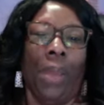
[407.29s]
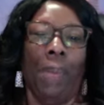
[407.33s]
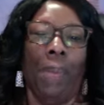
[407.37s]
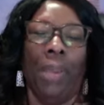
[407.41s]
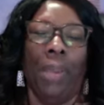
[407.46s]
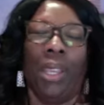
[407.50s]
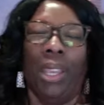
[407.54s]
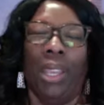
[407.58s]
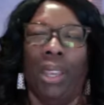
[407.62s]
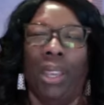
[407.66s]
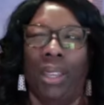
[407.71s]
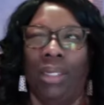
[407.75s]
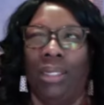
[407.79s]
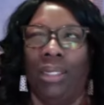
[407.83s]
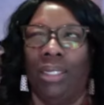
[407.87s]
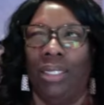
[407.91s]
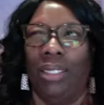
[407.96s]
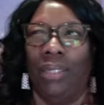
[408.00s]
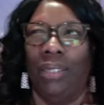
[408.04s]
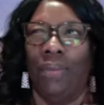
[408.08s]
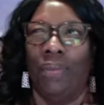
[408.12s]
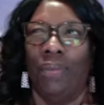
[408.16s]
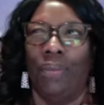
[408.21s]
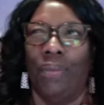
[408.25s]
Because
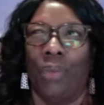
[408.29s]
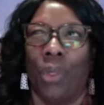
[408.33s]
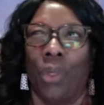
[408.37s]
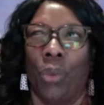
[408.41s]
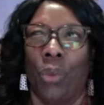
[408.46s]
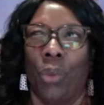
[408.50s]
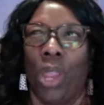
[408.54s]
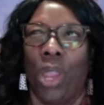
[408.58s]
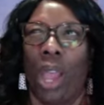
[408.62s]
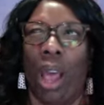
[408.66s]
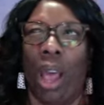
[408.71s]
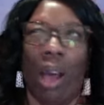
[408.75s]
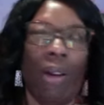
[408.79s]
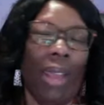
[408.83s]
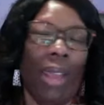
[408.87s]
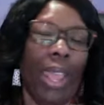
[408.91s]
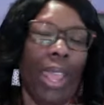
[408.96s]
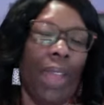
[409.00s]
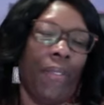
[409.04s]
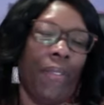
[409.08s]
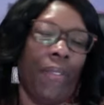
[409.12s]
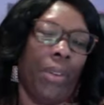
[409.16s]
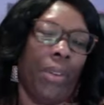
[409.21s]
we all have